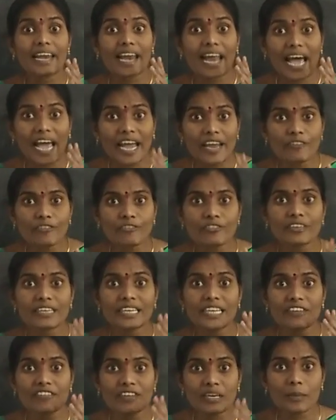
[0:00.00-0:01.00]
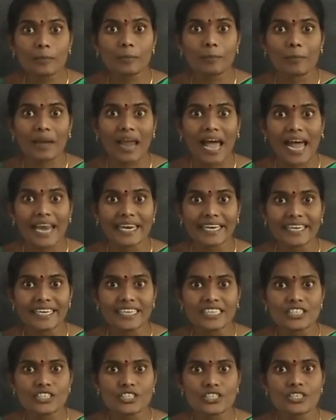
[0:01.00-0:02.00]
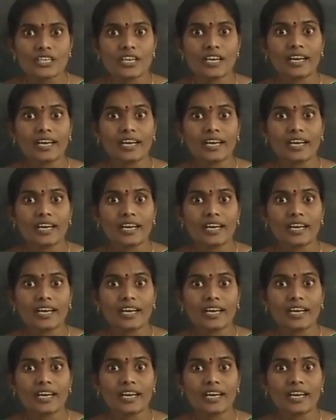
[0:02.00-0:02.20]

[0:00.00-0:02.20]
life-giving planet